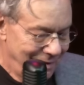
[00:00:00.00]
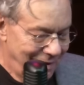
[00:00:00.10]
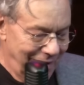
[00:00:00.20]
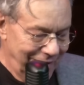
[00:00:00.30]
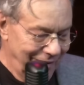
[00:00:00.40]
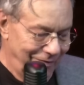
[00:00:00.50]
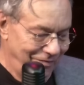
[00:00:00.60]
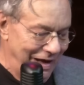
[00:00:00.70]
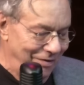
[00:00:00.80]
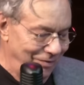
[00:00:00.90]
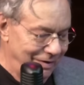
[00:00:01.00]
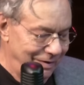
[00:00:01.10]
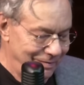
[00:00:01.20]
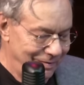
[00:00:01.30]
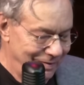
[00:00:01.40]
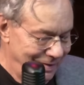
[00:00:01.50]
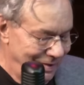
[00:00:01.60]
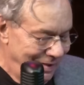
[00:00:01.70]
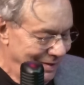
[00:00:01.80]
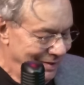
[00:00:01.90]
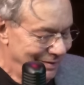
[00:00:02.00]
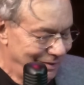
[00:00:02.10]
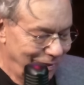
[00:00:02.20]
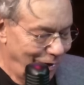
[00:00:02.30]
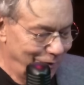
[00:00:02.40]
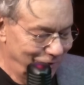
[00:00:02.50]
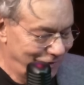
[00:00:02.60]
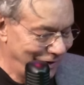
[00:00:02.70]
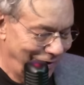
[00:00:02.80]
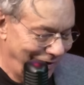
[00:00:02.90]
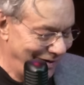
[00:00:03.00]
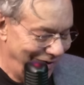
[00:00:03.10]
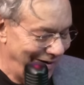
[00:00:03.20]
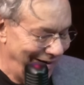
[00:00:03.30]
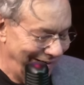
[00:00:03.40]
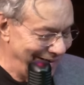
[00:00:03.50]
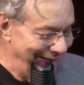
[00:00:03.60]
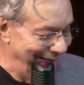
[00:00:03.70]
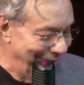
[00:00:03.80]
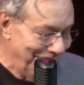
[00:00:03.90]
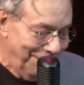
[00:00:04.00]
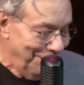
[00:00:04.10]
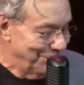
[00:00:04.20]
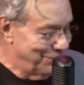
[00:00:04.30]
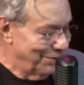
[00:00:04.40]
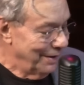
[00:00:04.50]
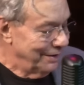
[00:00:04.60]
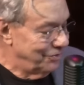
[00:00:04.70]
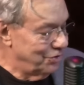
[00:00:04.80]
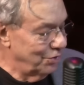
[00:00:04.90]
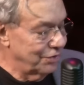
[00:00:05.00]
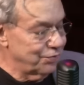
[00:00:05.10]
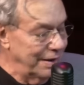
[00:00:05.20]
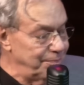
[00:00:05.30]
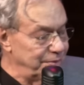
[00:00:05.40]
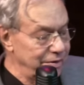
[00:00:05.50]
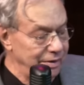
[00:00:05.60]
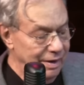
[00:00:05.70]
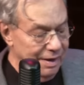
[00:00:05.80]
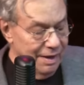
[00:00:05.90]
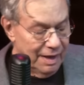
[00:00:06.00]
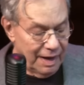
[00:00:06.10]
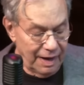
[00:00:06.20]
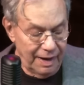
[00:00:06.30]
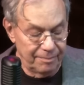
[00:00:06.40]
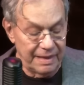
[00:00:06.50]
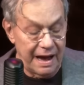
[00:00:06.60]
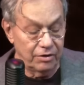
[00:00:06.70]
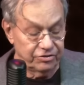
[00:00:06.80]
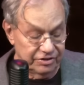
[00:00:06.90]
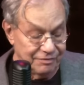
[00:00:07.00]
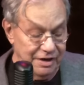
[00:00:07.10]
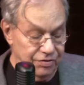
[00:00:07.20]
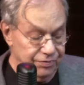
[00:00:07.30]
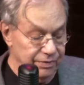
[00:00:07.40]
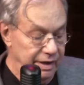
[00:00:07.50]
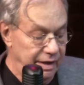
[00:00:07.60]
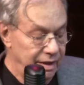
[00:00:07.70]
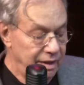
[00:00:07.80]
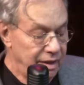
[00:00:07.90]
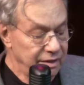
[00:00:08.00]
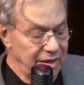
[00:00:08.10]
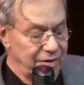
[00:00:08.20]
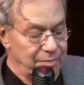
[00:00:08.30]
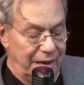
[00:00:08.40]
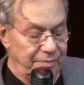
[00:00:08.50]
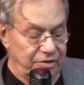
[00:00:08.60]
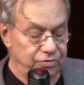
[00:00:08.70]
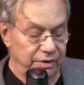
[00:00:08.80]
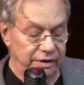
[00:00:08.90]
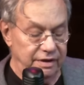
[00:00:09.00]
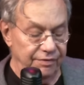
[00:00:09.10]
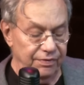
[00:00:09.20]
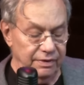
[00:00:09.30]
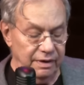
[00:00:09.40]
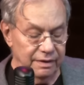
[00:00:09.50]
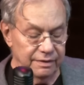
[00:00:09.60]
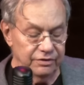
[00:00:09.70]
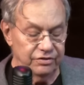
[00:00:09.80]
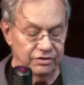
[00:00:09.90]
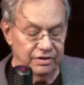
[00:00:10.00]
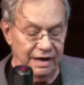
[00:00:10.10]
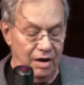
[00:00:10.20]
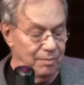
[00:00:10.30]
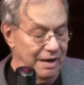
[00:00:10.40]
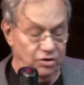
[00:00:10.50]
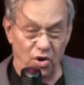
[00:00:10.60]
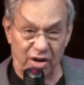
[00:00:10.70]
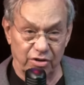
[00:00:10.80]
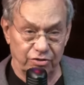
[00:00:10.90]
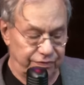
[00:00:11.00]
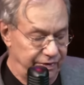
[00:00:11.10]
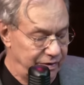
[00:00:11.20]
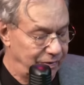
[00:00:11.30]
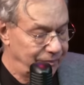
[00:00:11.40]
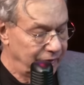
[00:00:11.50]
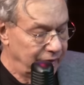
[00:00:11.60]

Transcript: I love that one. Lone Star Hawkeye. Judith Rapier, I'm now 73. Nothing about me is really different. This isn't how my daughters feel.